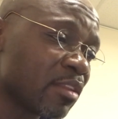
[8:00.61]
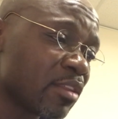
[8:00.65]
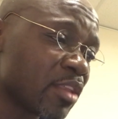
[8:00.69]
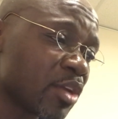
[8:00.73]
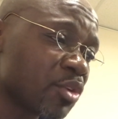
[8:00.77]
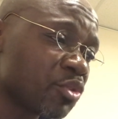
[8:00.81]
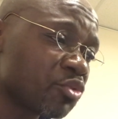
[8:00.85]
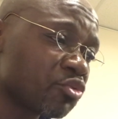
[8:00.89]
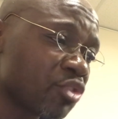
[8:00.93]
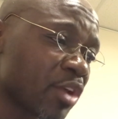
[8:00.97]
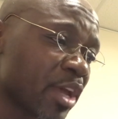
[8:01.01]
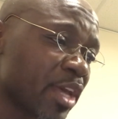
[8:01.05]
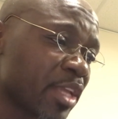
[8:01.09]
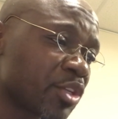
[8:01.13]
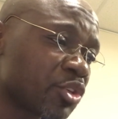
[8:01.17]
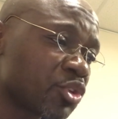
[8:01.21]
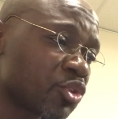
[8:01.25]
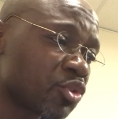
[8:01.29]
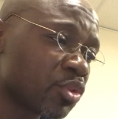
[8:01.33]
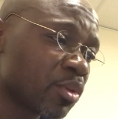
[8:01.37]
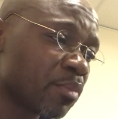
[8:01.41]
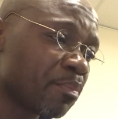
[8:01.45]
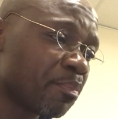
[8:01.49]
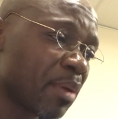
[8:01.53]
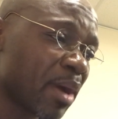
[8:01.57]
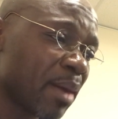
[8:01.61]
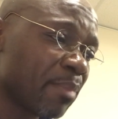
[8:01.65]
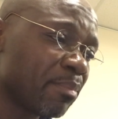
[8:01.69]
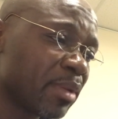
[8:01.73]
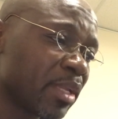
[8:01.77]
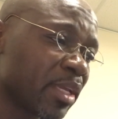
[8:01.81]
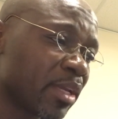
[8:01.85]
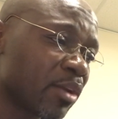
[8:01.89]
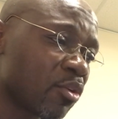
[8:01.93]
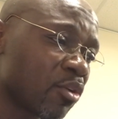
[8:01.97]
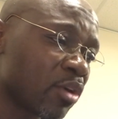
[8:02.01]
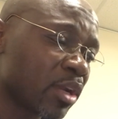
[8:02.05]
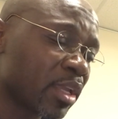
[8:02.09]
then read to the
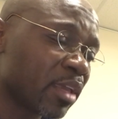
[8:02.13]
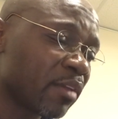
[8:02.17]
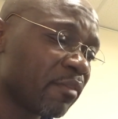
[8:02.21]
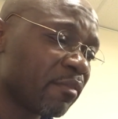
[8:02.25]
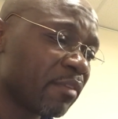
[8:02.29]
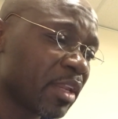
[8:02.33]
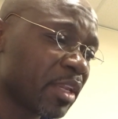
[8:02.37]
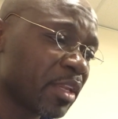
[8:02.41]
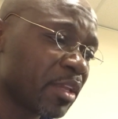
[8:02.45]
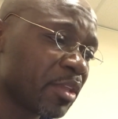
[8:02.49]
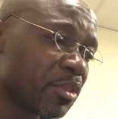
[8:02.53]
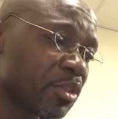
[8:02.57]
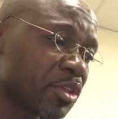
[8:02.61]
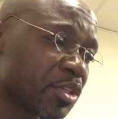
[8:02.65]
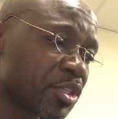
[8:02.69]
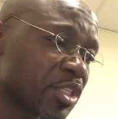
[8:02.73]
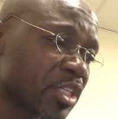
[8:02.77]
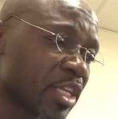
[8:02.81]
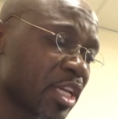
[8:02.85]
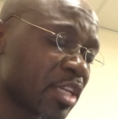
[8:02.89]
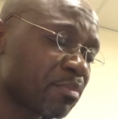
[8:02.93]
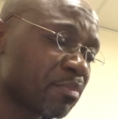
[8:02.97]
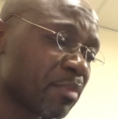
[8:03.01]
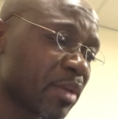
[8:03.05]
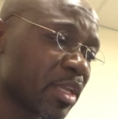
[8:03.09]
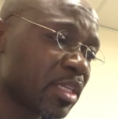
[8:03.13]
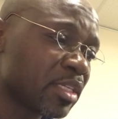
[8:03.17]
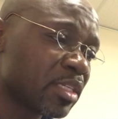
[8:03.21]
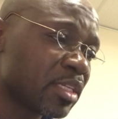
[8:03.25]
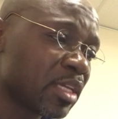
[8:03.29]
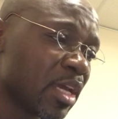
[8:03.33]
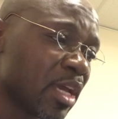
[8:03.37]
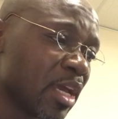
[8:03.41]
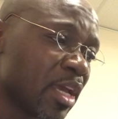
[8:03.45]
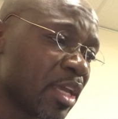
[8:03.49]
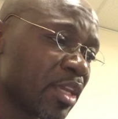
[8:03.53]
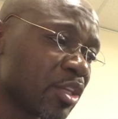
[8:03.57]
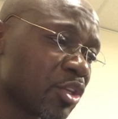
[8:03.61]
public or given in the statement,
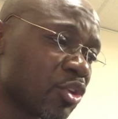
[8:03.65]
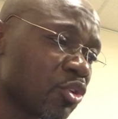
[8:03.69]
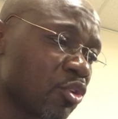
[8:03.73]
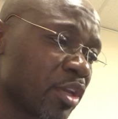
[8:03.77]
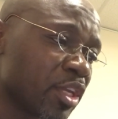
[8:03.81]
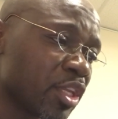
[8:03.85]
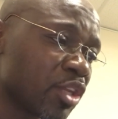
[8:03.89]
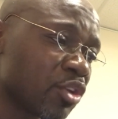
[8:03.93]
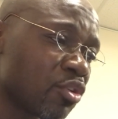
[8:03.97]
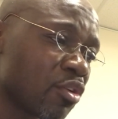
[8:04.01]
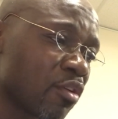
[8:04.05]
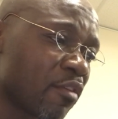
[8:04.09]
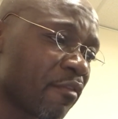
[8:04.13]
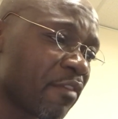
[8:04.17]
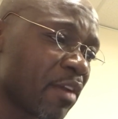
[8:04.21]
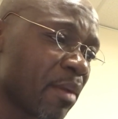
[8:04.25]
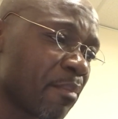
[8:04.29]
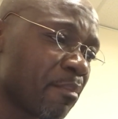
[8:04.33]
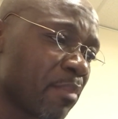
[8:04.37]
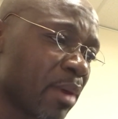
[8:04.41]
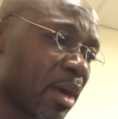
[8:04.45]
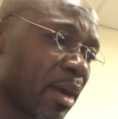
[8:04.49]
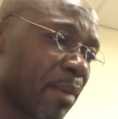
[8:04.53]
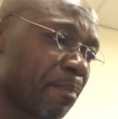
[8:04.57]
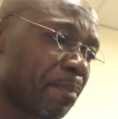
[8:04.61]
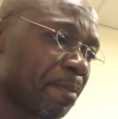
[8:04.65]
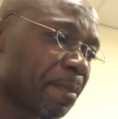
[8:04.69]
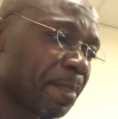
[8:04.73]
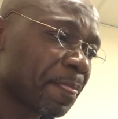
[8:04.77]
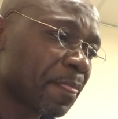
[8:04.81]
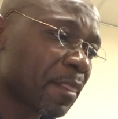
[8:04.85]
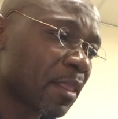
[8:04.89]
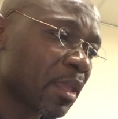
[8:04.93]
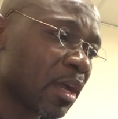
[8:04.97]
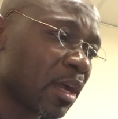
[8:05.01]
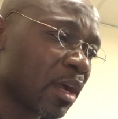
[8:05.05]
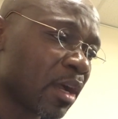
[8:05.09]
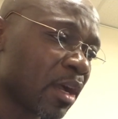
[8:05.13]
in November
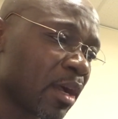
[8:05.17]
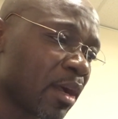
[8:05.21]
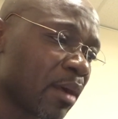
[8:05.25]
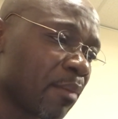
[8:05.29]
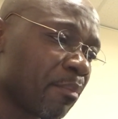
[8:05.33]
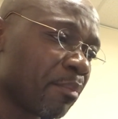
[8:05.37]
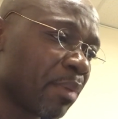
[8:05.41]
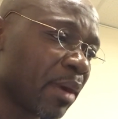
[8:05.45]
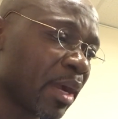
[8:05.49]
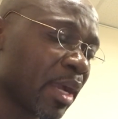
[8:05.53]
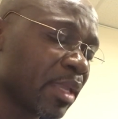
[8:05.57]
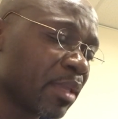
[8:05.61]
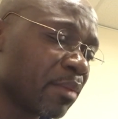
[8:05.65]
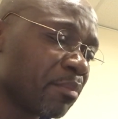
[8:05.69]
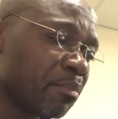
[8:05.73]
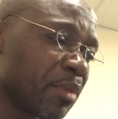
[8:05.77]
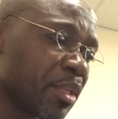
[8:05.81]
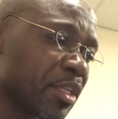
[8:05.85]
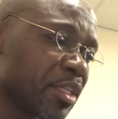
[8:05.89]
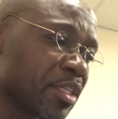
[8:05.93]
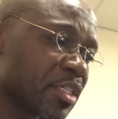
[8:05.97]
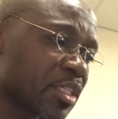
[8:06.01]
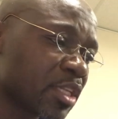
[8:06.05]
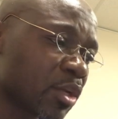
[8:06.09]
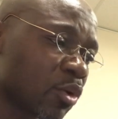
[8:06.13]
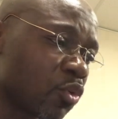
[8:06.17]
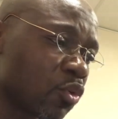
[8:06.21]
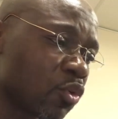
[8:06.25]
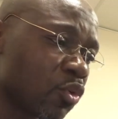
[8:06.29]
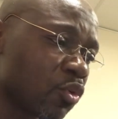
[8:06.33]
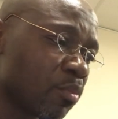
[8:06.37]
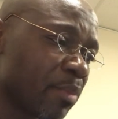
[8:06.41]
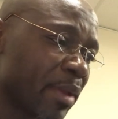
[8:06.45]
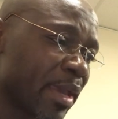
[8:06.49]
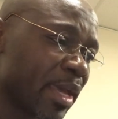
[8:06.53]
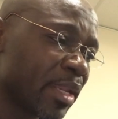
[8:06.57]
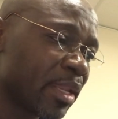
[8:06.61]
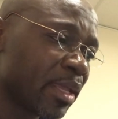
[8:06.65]
by Minister
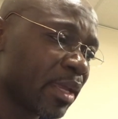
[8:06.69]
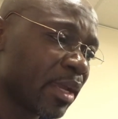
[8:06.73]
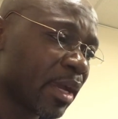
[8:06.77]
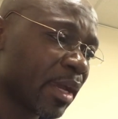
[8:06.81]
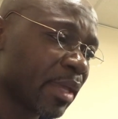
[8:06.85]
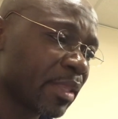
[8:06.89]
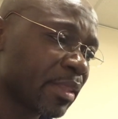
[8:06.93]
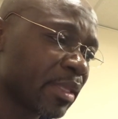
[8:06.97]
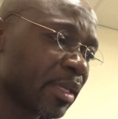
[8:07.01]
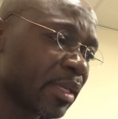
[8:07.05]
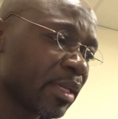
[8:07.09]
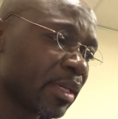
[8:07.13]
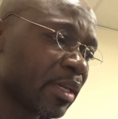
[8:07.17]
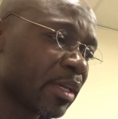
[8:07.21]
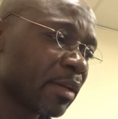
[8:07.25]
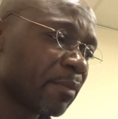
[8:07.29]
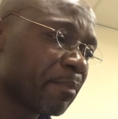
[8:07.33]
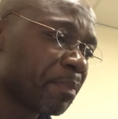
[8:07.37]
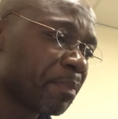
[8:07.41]
Gungubele, I think,